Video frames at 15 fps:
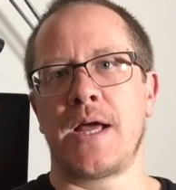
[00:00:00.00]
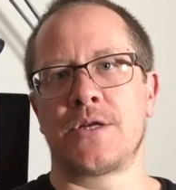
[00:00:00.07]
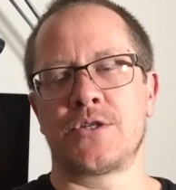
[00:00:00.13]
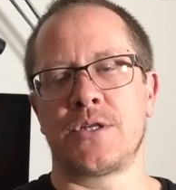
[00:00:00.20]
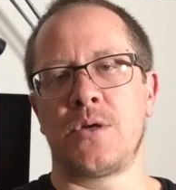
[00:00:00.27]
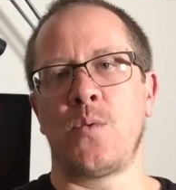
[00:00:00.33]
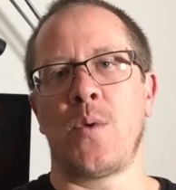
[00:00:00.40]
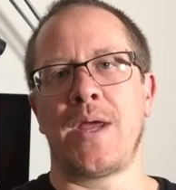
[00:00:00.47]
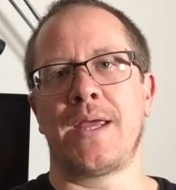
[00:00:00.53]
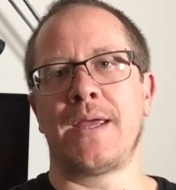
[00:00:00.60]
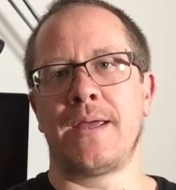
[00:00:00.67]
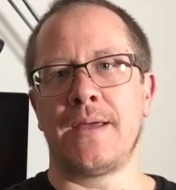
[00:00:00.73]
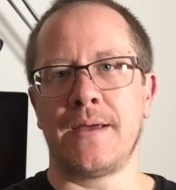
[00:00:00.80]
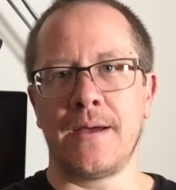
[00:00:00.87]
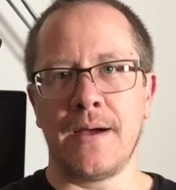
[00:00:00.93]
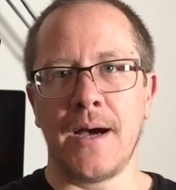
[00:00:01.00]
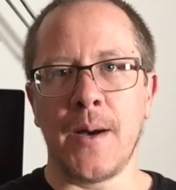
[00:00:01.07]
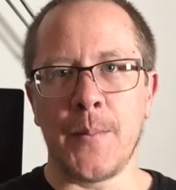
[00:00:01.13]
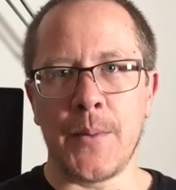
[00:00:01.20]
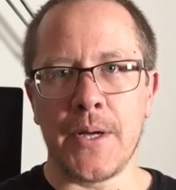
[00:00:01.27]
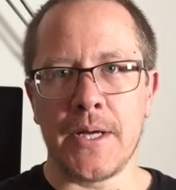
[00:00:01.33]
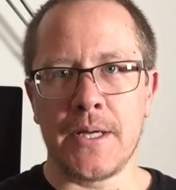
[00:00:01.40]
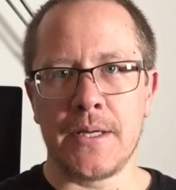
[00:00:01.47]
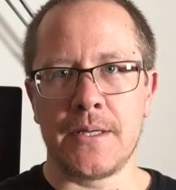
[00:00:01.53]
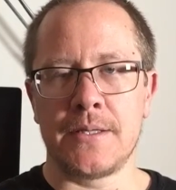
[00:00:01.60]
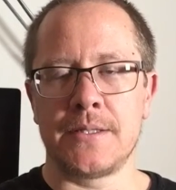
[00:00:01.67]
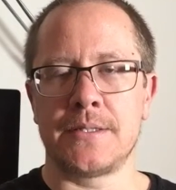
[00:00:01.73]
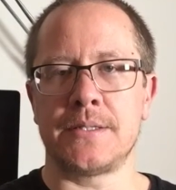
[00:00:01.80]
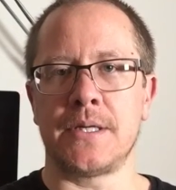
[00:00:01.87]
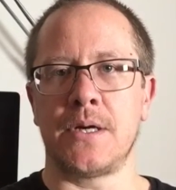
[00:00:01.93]
actually waking up.
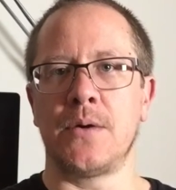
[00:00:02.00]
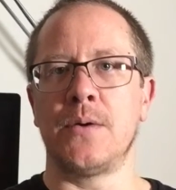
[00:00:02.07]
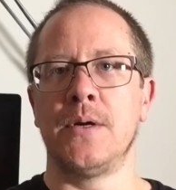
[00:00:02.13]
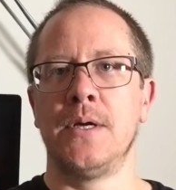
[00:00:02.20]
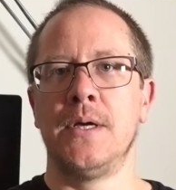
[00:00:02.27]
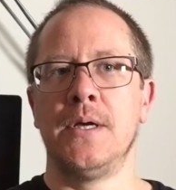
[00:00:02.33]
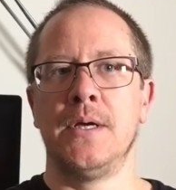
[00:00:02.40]
So